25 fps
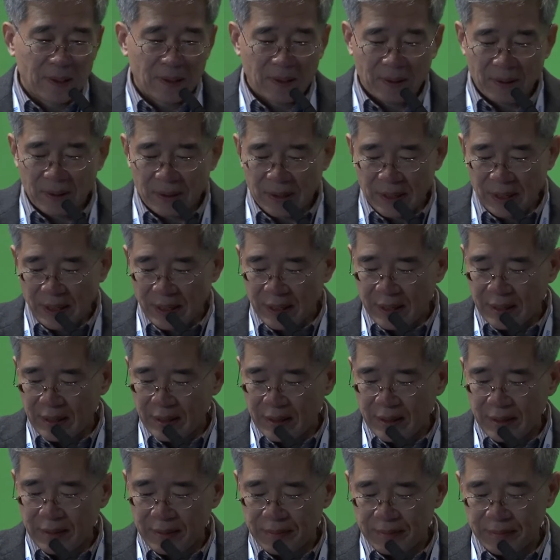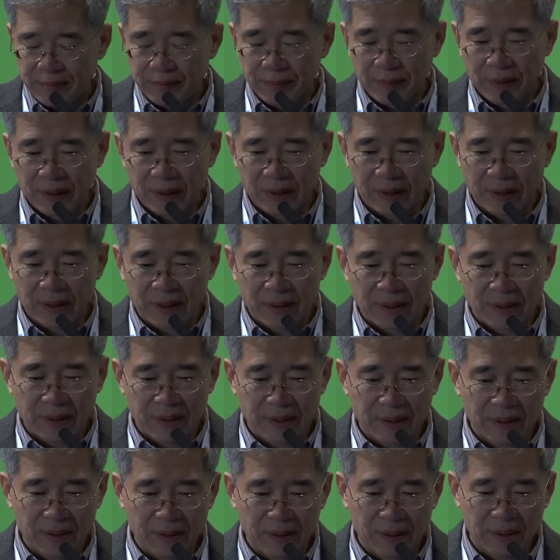Okay,
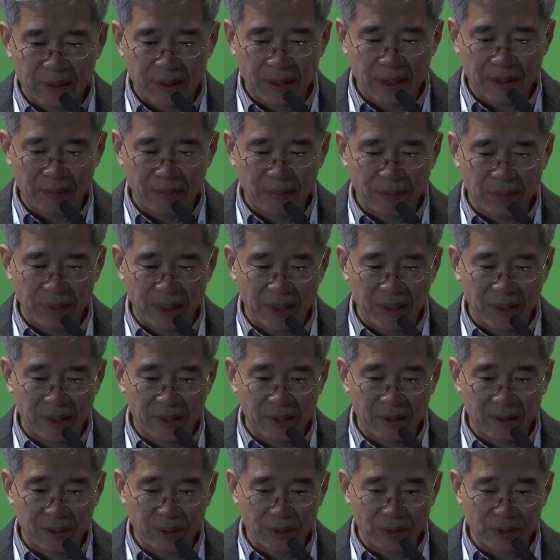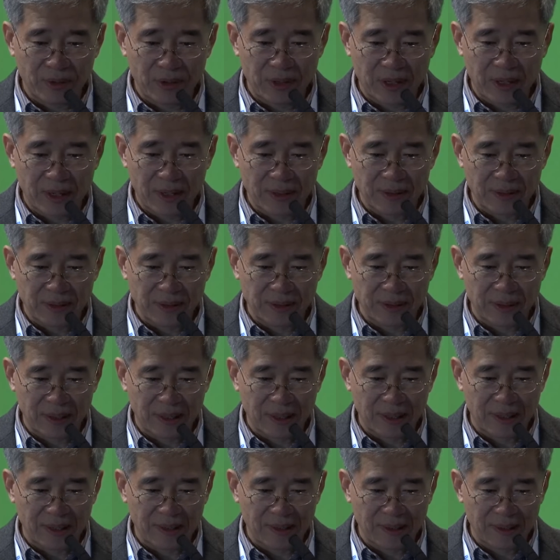let me go to the other
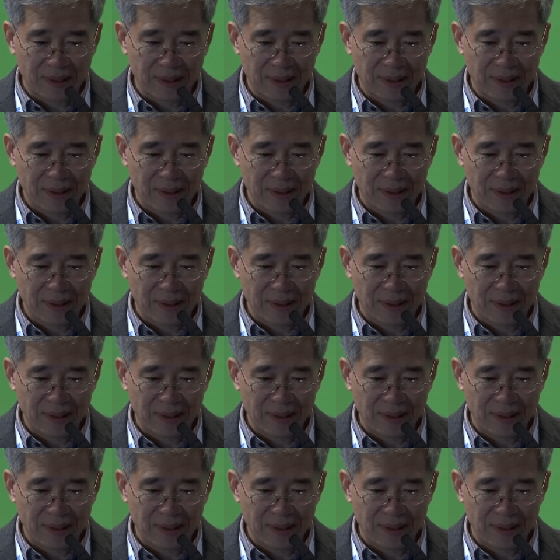slide.